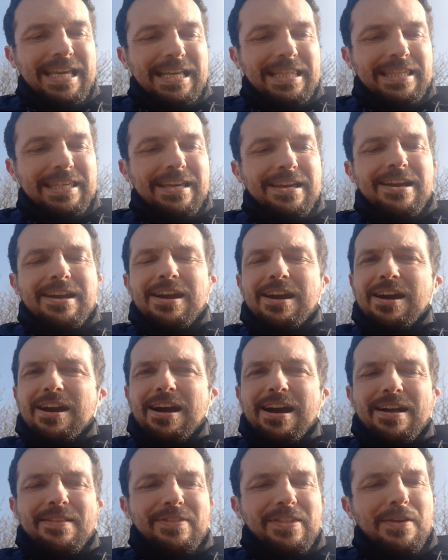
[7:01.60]
it
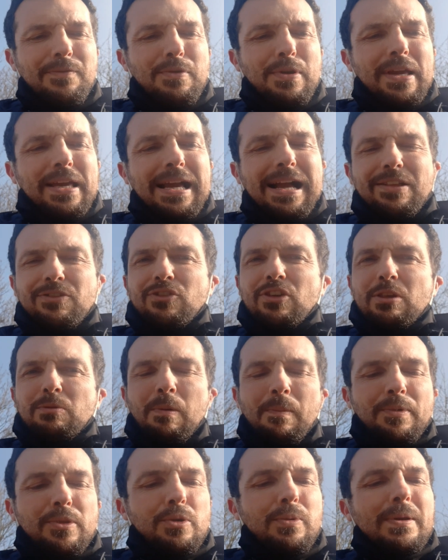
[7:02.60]
and see if we can catch this
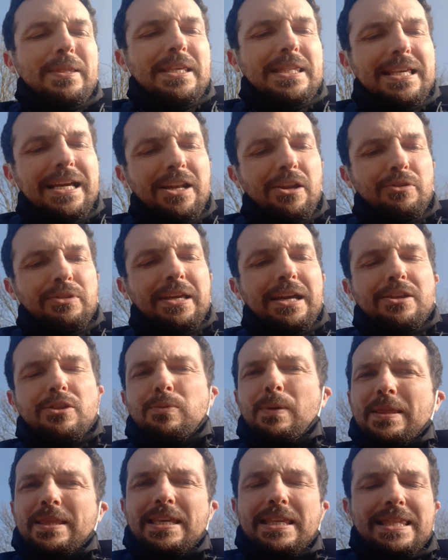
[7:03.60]
one. But 2010, I'll take
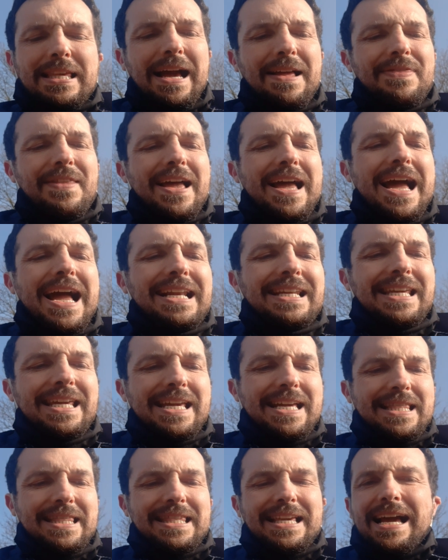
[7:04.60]
2010 any
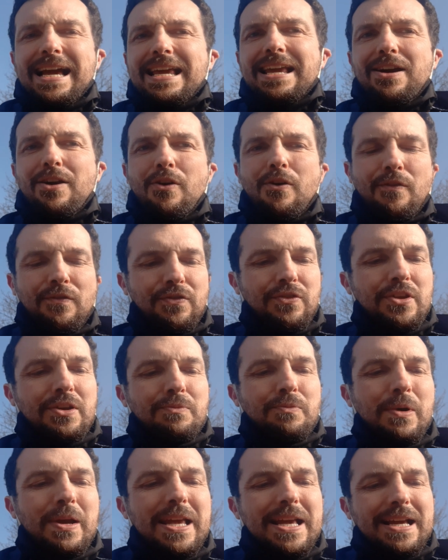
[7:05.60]
day of the
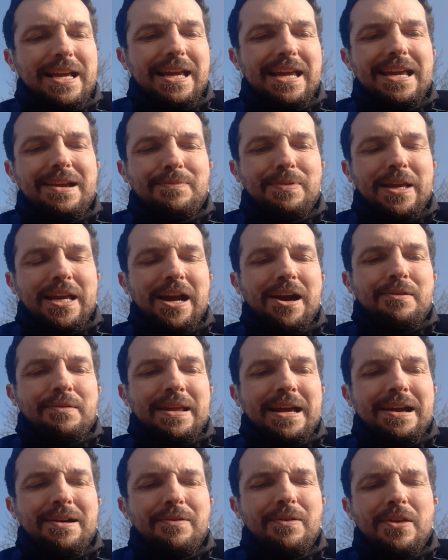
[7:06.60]
week. Here we go
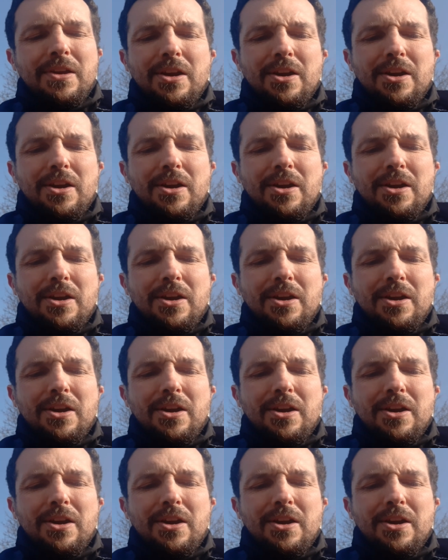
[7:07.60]
now.